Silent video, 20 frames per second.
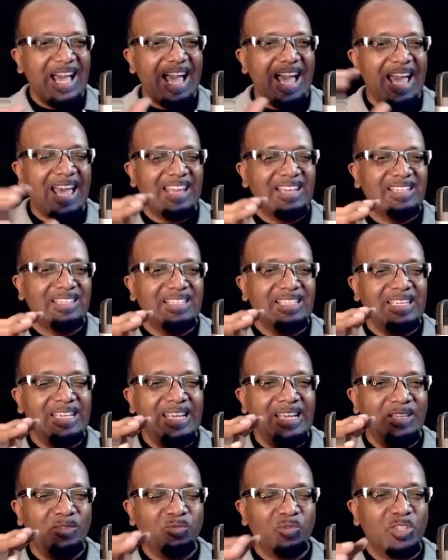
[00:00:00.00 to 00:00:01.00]
And
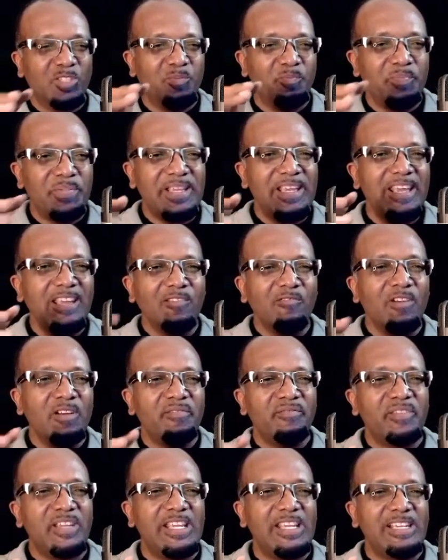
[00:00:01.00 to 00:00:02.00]
it was being
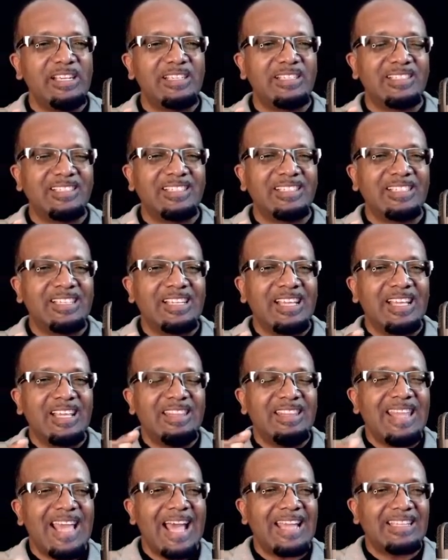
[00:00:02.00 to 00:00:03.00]
revealed
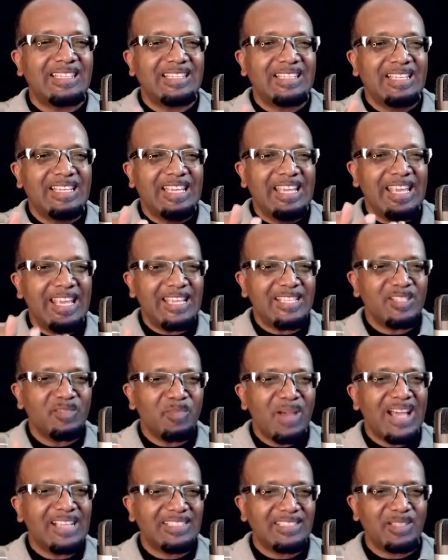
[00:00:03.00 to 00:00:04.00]
that
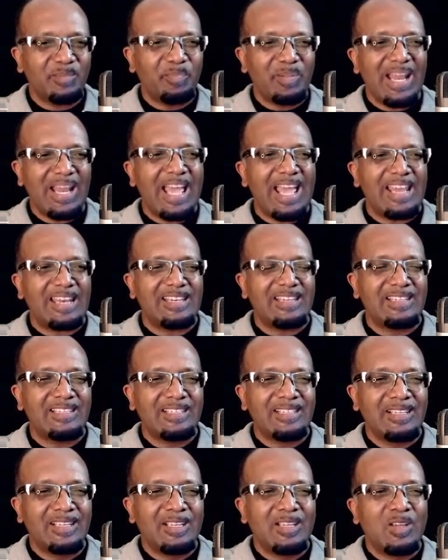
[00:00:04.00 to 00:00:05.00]
his master plan
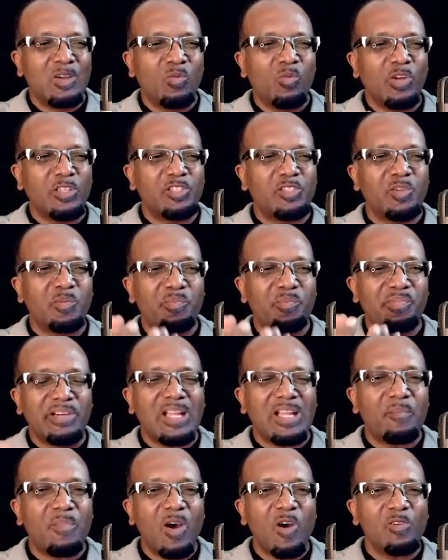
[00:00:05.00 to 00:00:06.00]
was to
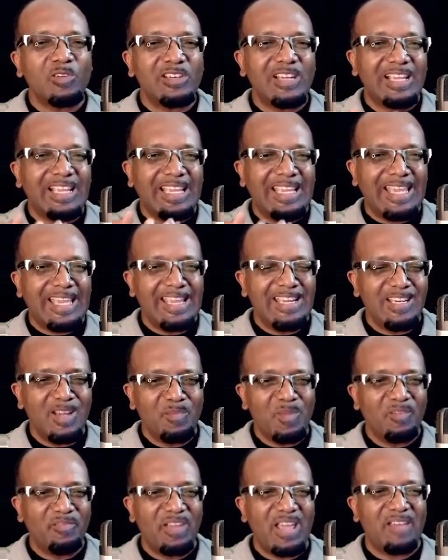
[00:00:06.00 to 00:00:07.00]
bring about the
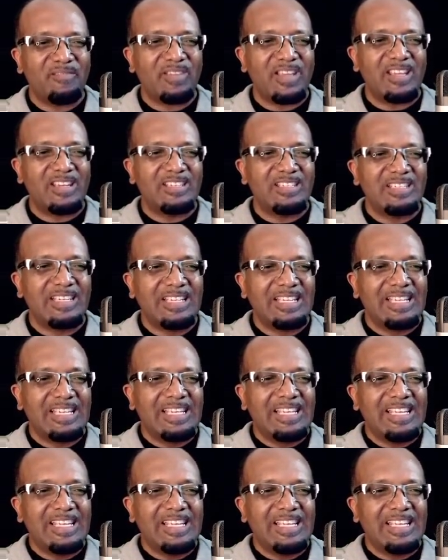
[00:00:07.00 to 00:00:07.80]
kingdom of heaven